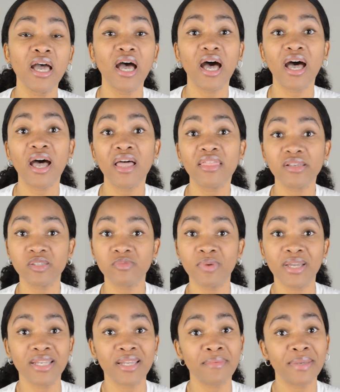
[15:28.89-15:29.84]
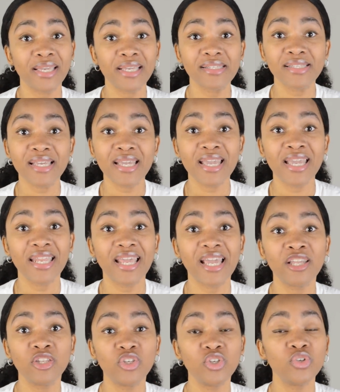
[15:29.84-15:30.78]
uh, this pandemic has hit,
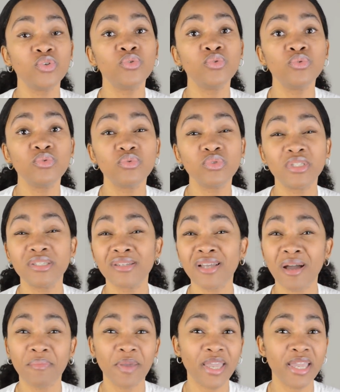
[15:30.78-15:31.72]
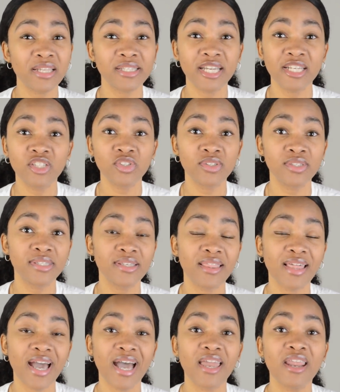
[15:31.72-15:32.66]
and you did not pay attention to
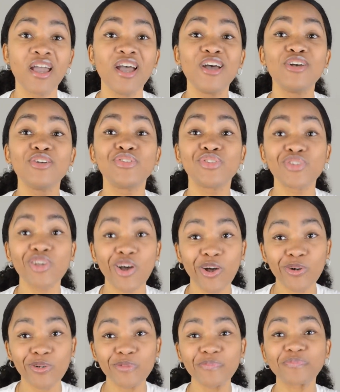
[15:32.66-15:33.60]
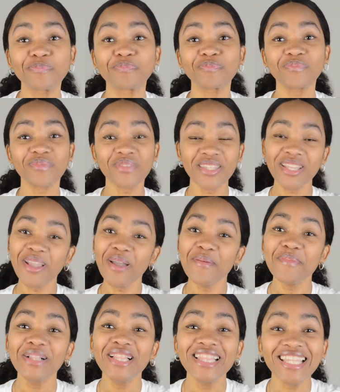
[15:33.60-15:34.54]
that. So
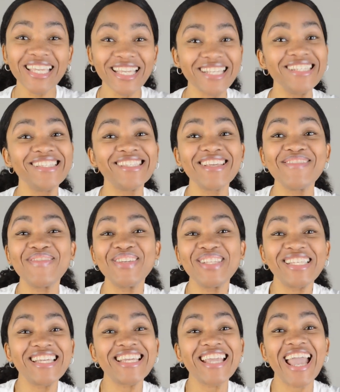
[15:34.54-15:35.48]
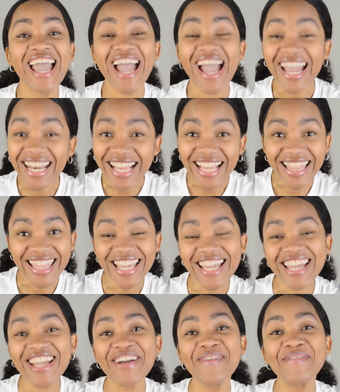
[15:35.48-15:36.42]
please, if you take
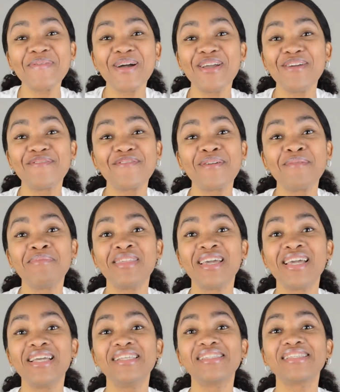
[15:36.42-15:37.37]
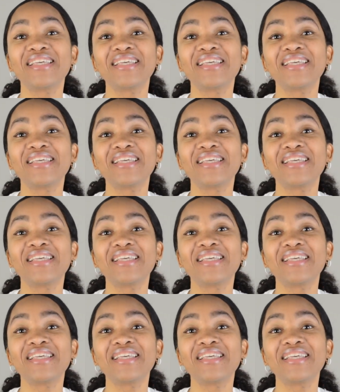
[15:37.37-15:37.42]
anything away from this,